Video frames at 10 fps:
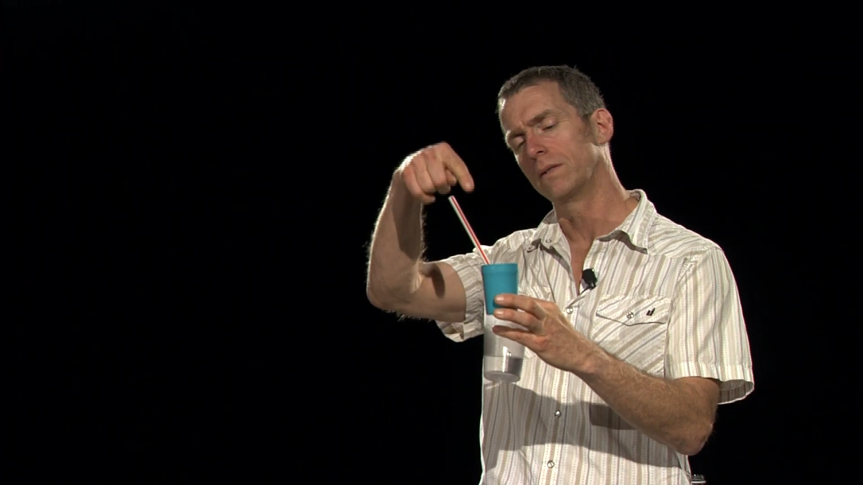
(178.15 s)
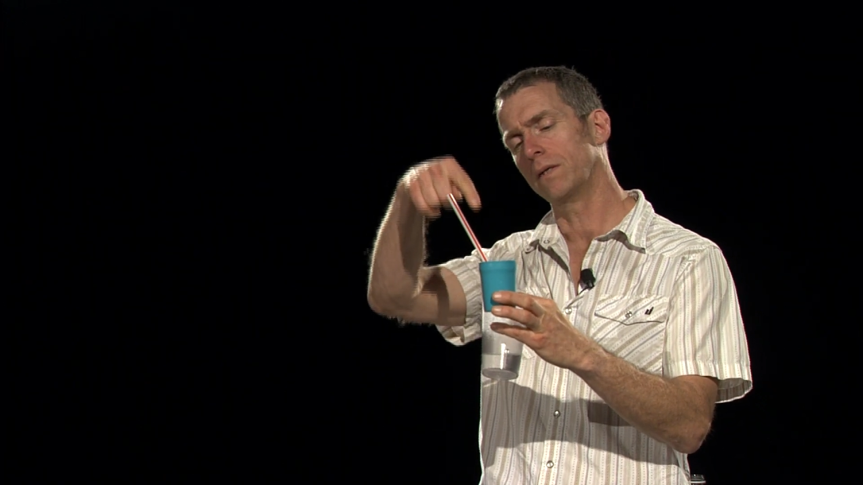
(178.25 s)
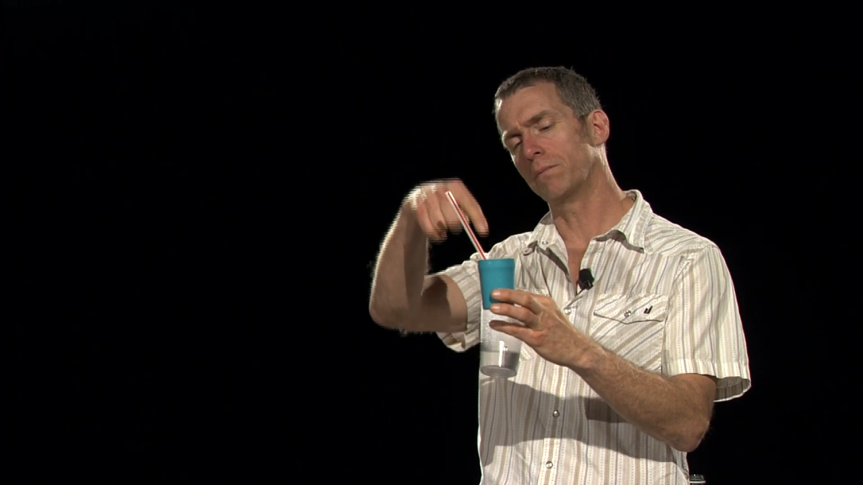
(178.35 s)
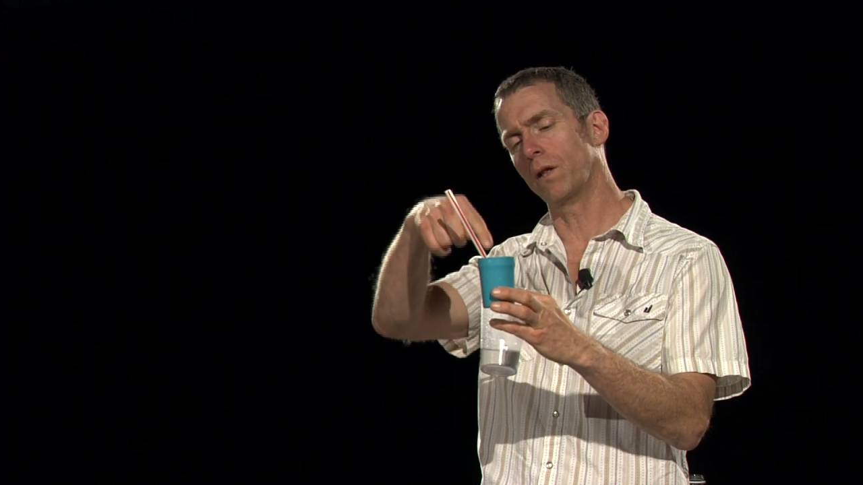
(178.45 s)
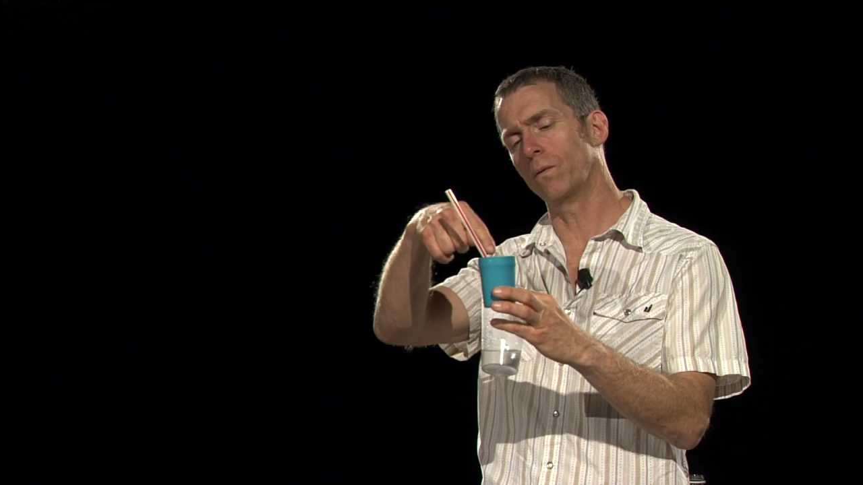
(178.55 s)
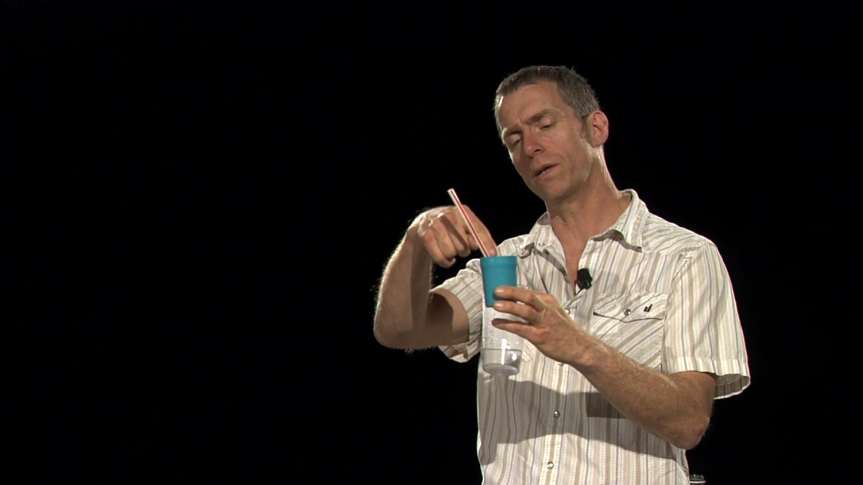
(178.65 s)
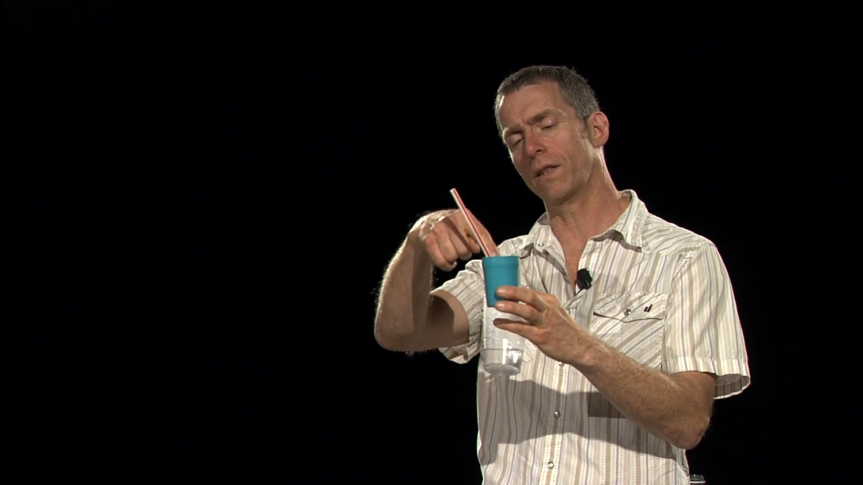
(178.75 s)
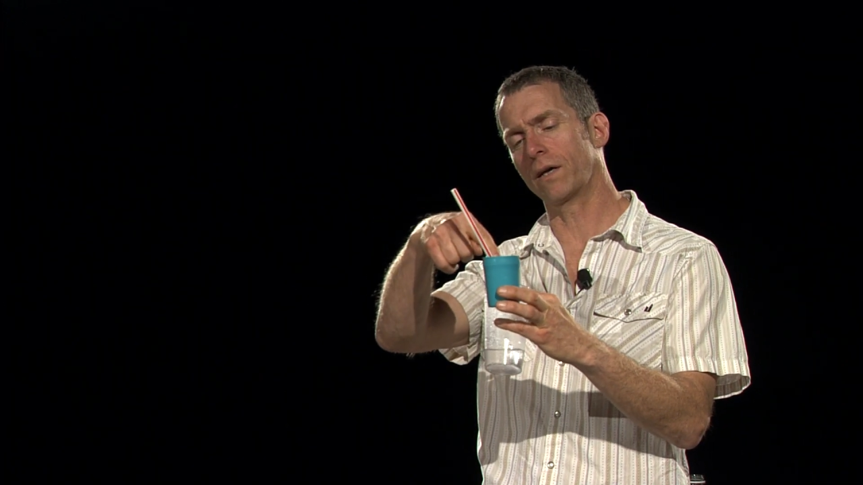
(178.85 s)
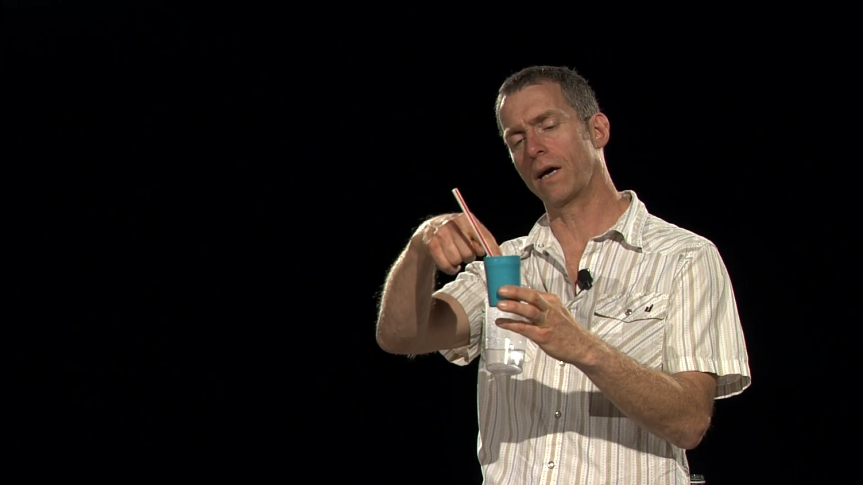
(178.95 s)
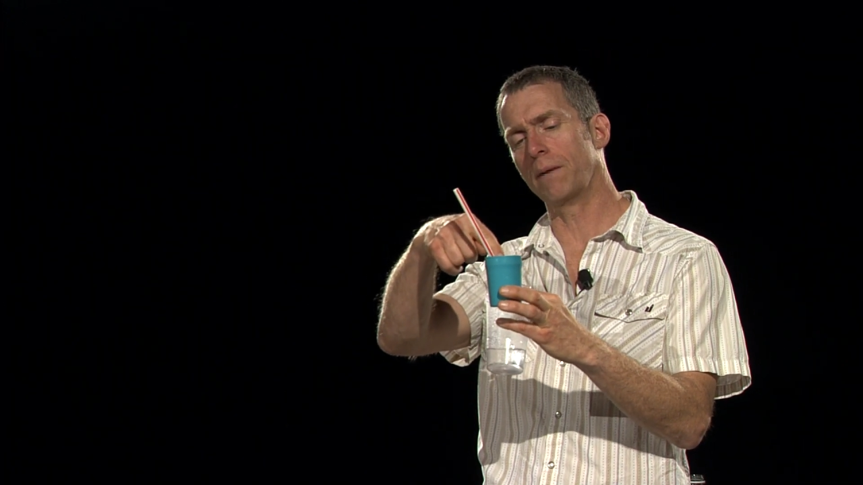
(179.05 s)
you blow into
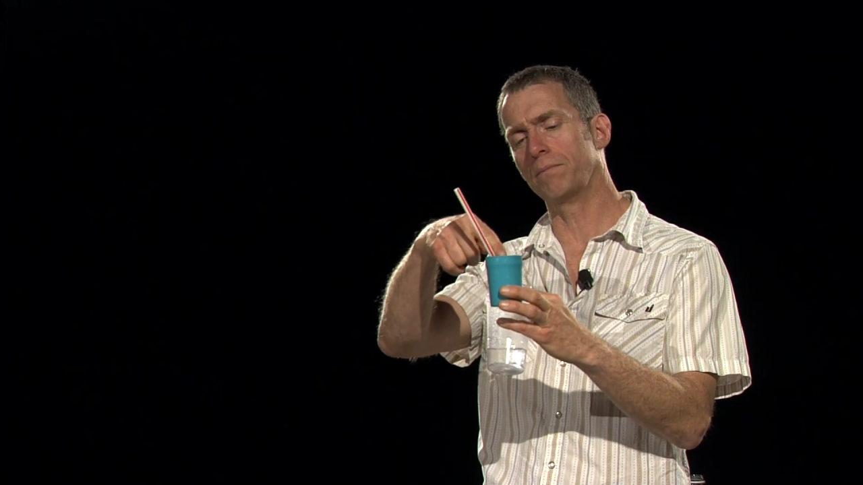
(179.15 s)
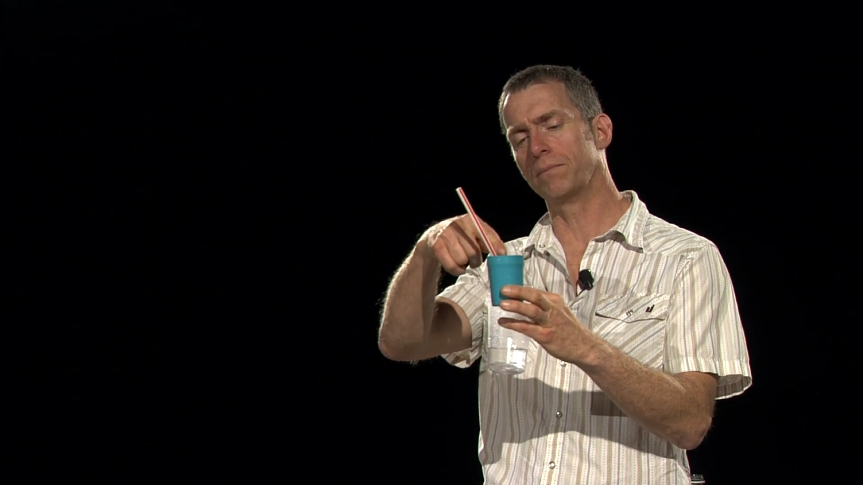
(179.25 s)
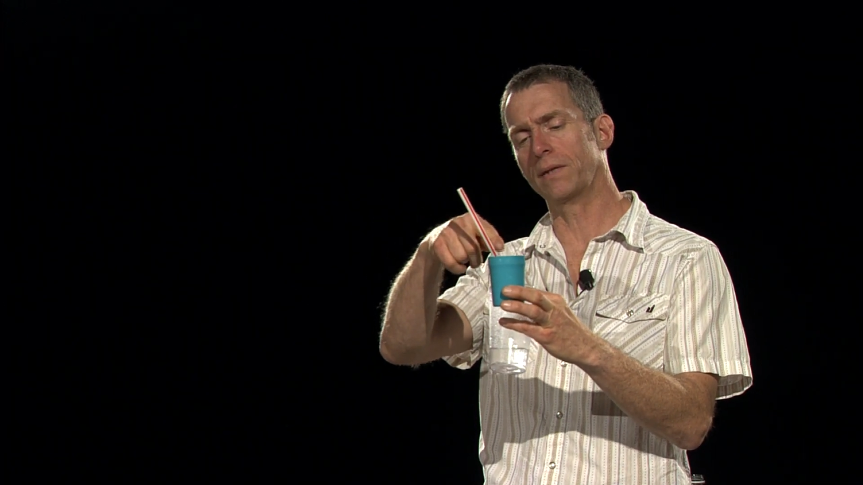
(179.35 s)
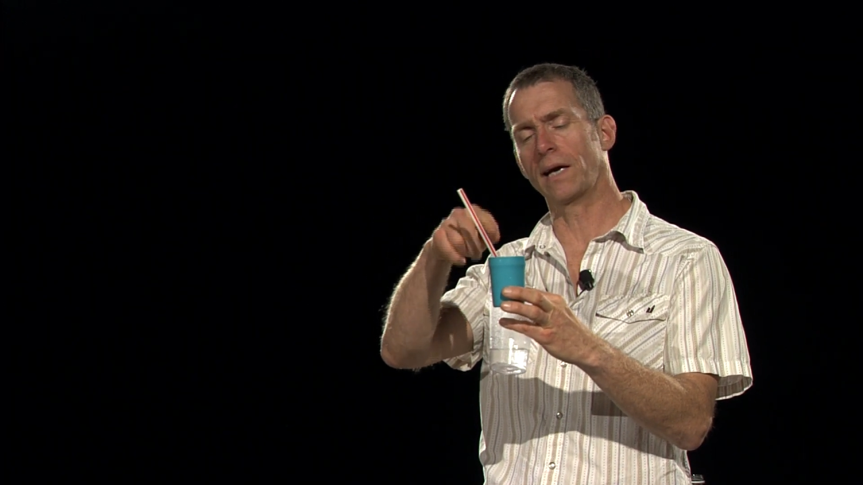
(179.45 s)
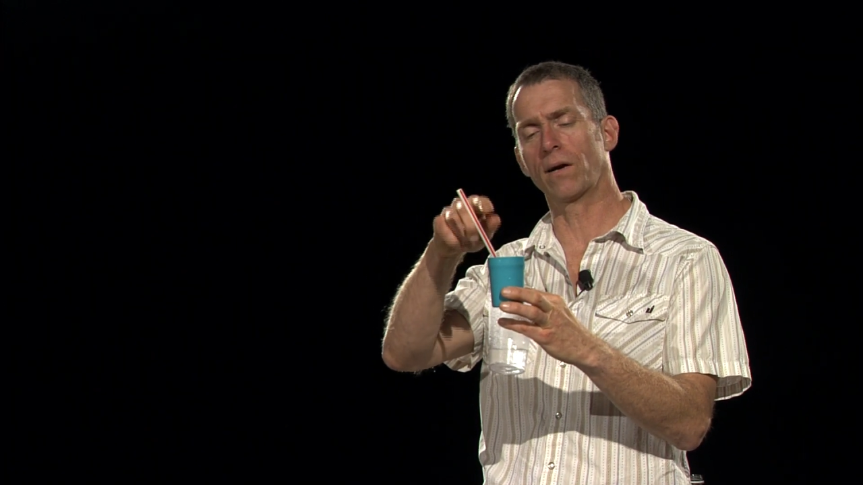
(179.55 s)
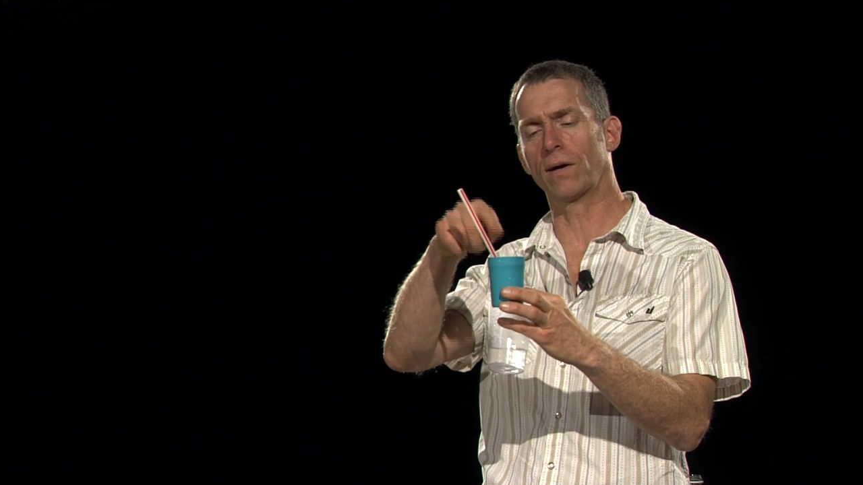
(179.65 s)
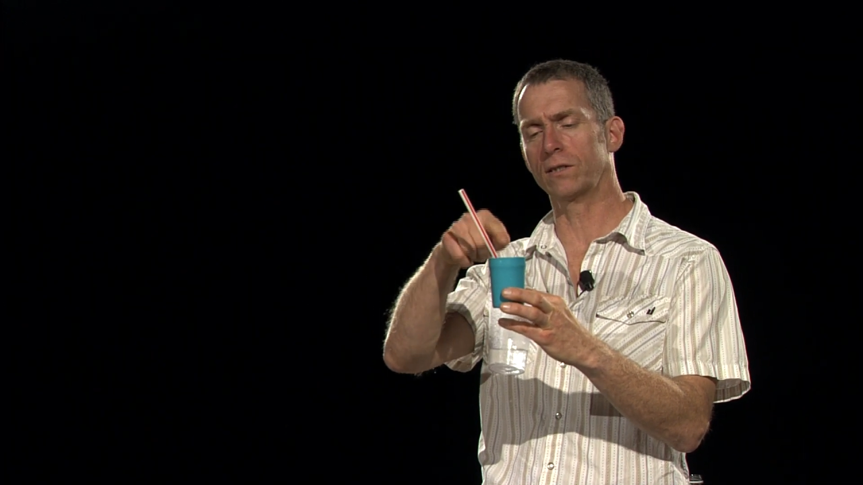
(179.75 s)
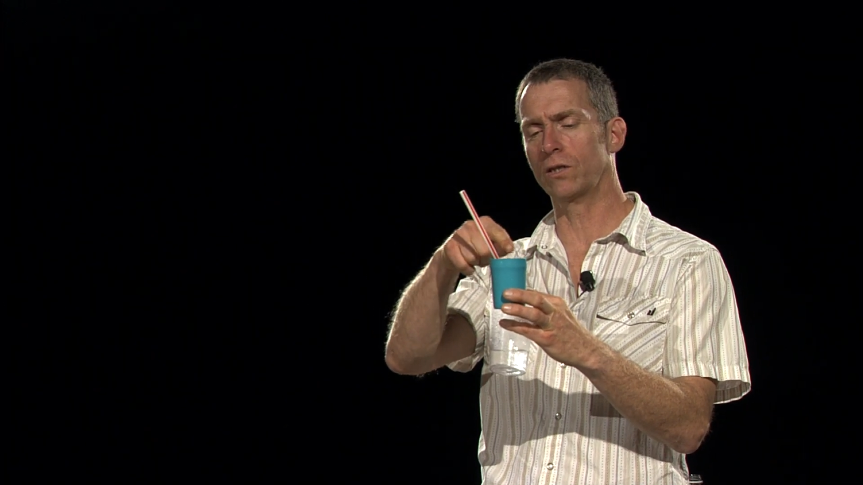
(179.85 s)
the cup, the air has